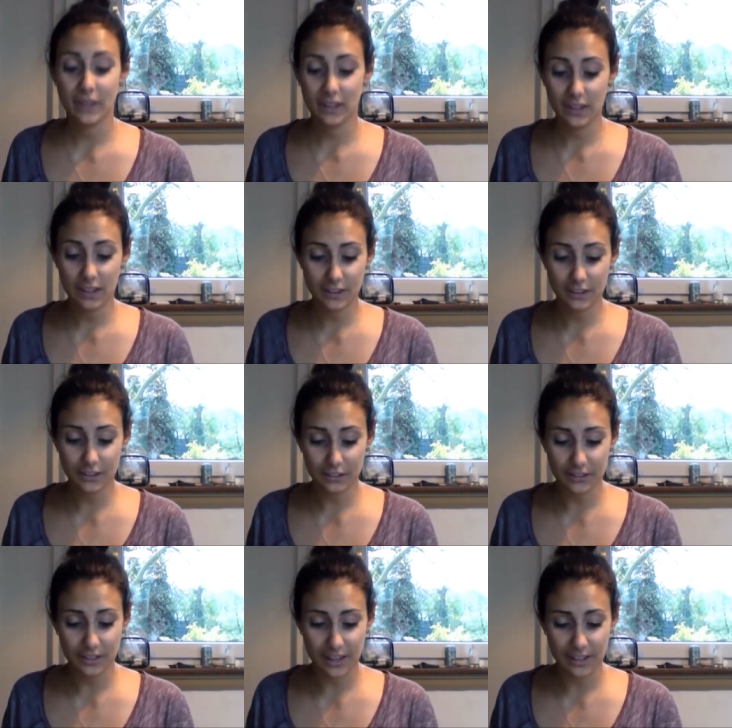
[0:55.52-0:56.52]
another
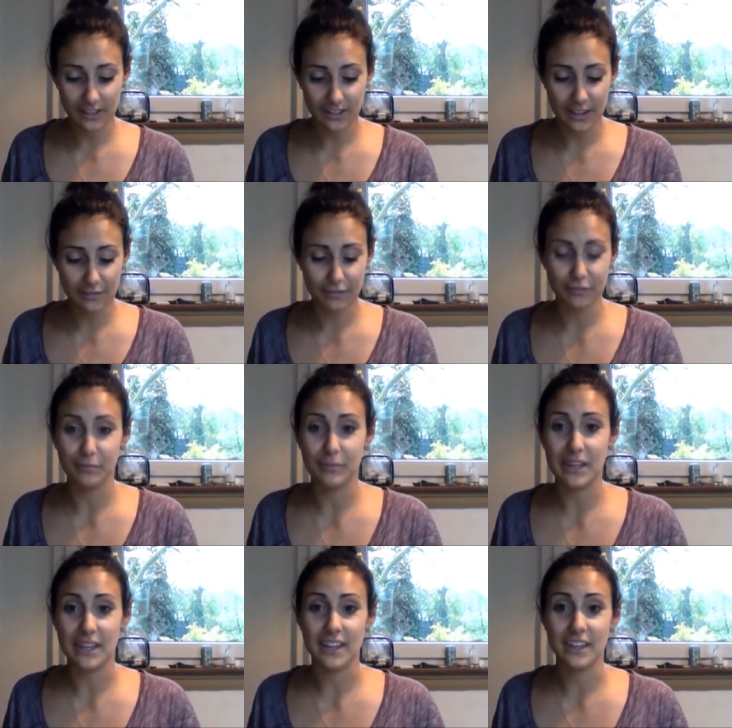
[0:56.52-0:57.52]
little day in the life of
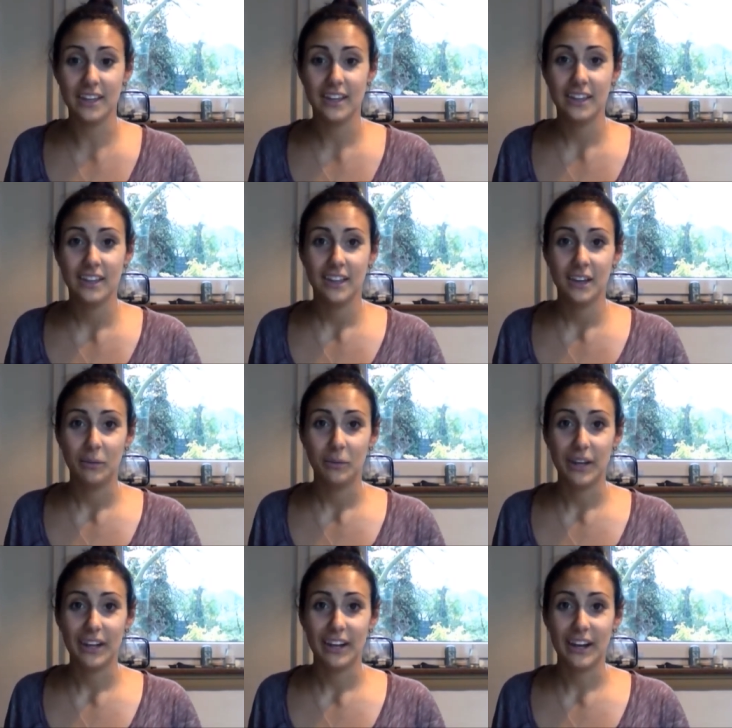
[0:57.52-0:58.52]
me,
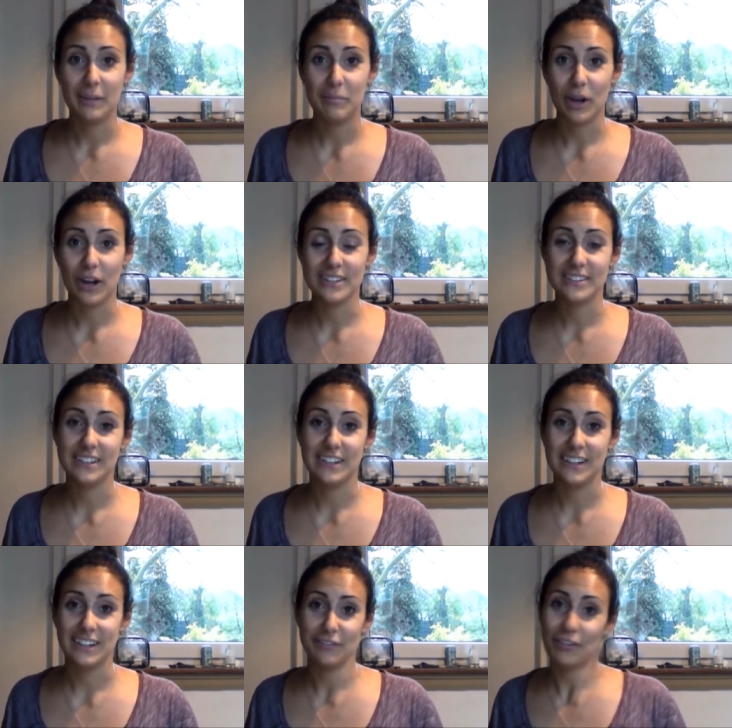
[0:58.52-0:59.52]
when I'm not
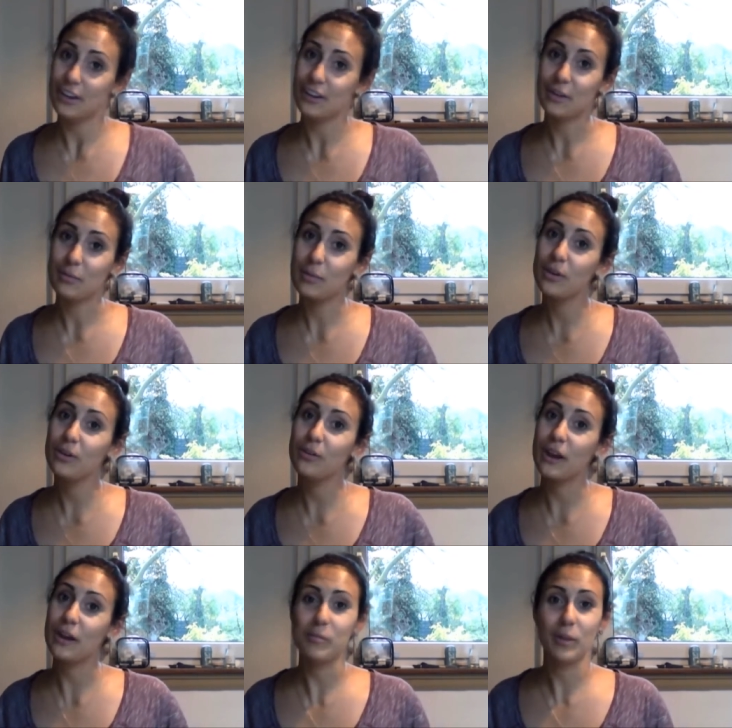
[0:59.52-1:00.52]
sitting in front of the computer
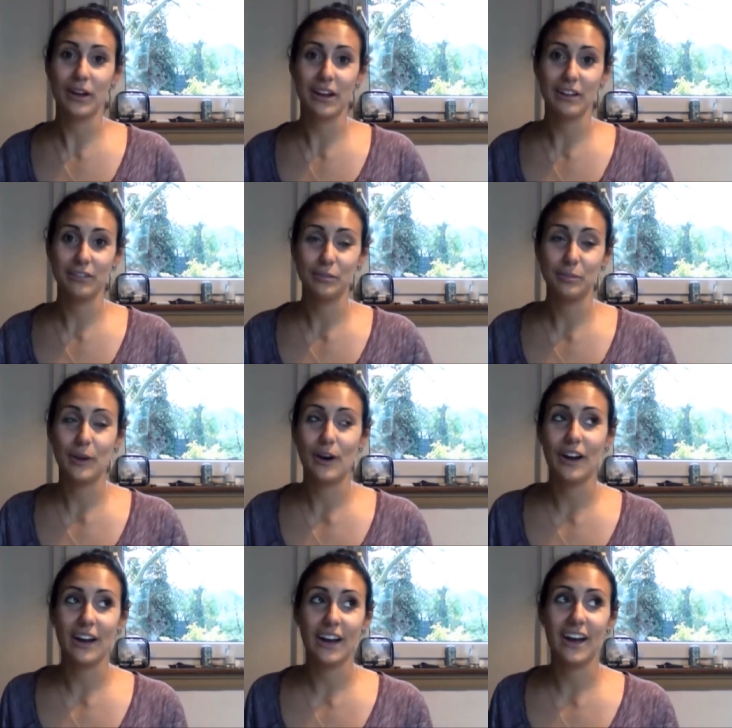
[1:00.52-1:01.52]
writing blog after
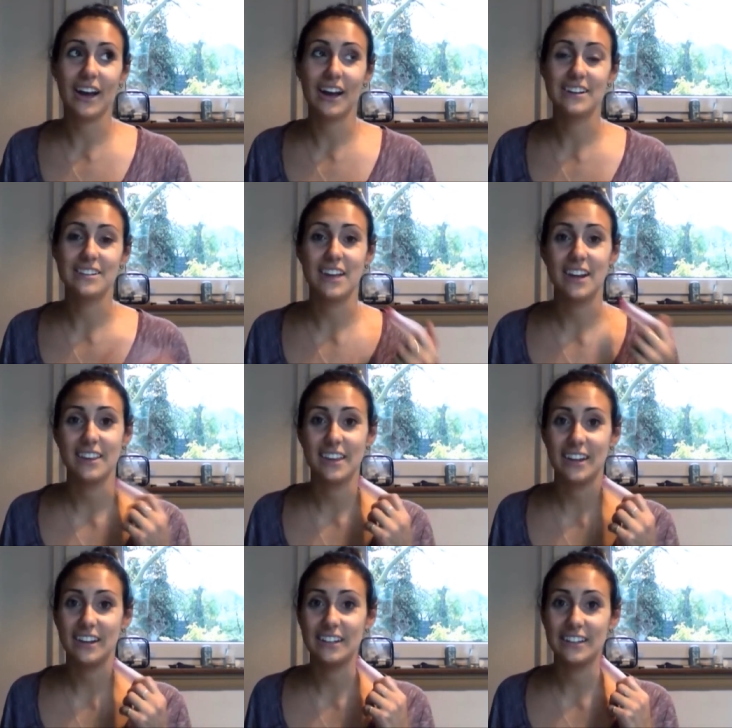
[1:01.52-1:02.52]
blog, I decided
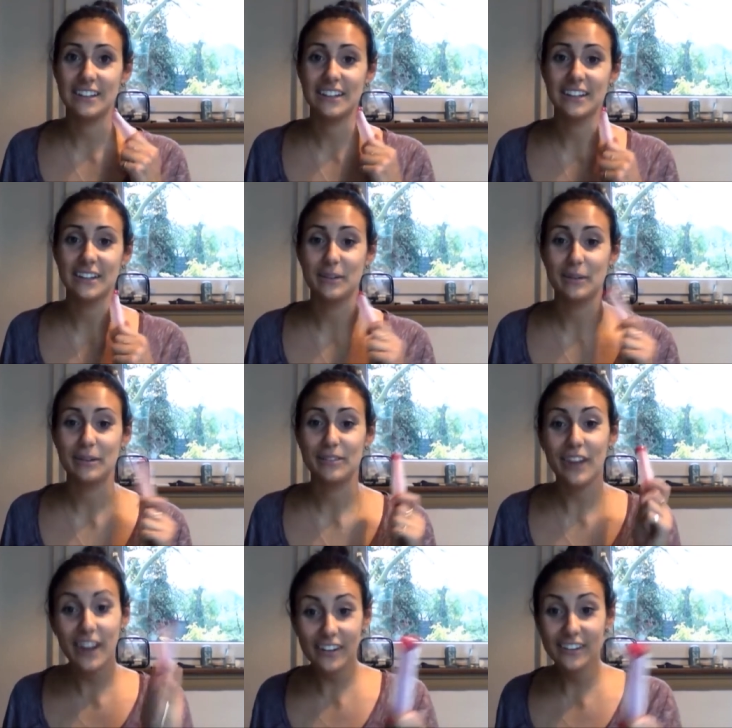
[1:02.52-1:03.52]
that I needed a little bit of
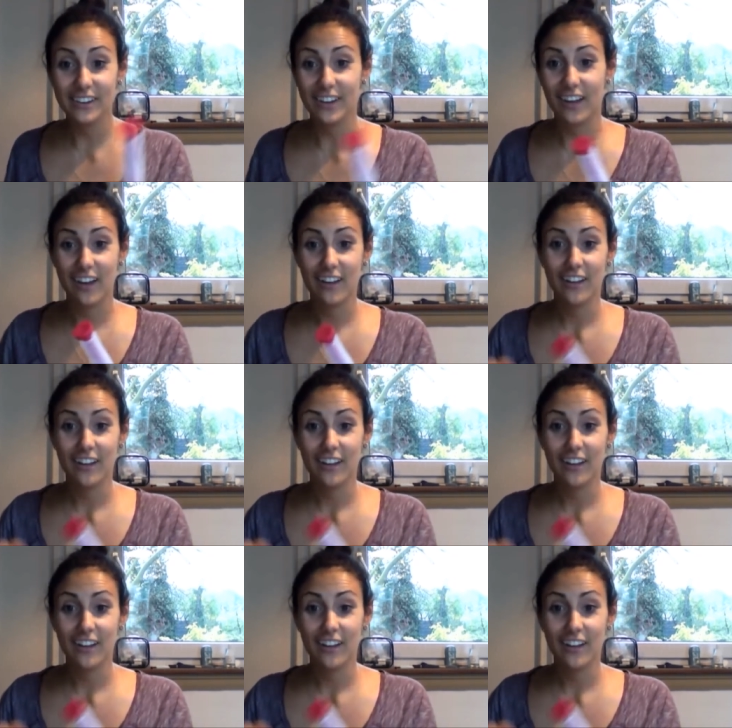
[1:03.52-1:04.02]
air today.